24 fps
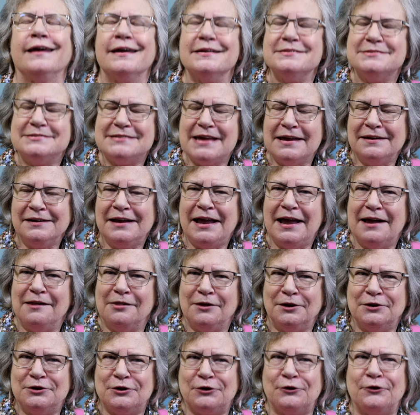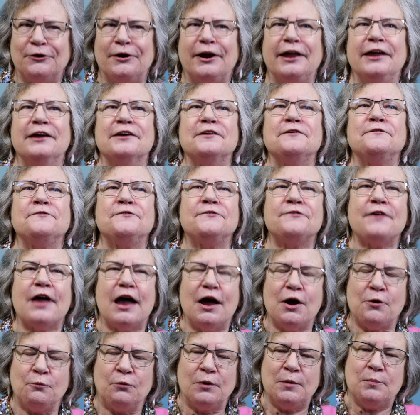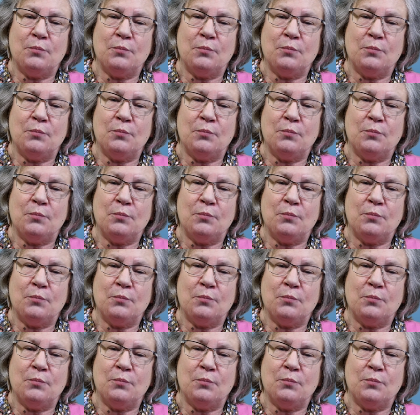The consent calendar is a